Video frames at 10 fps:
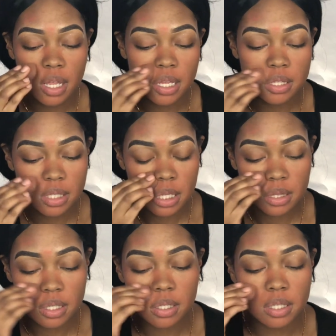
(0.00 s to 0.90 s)
lines, like
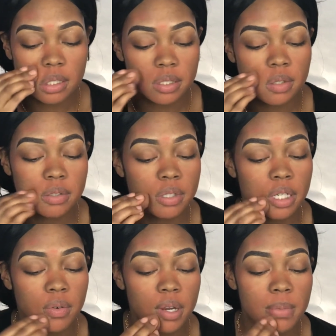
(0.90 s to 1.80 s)
the
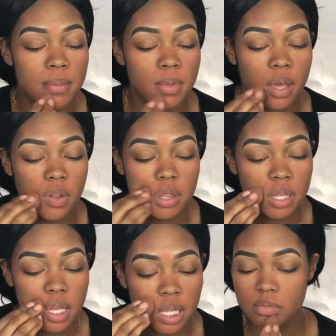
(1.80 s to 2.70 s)
ring around my mouth,
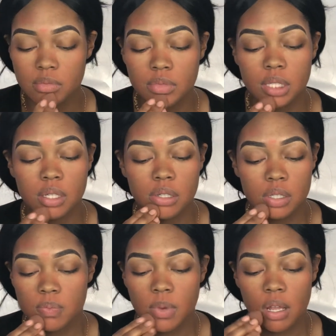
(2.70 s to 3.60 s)
because
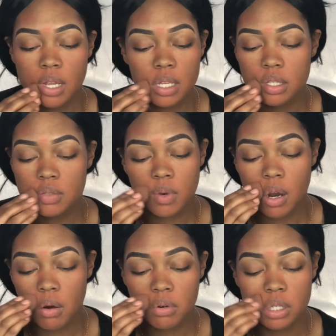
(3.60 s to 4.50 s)
the smile lines
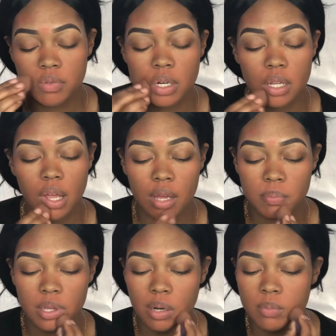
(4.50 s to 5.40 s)
were already trying to clock
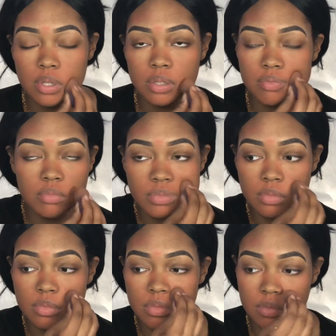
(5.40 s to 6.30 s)
me, and I'm just,
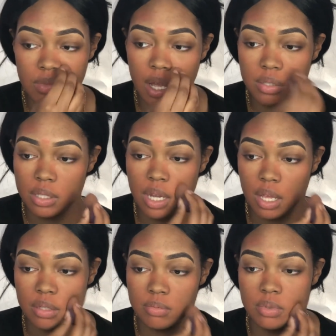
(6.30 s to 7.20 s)
not today.